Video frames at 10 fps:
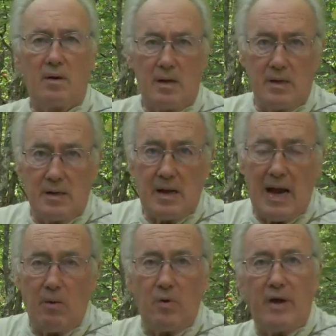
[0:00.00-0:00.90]

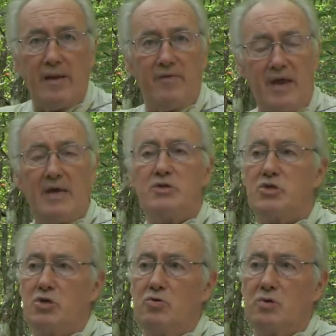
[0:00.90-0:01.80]
I will then
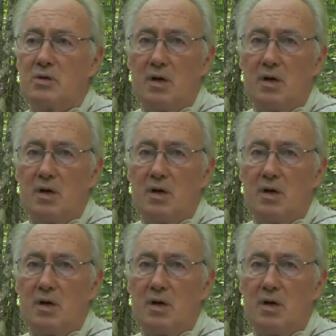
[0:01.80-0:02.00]
shoot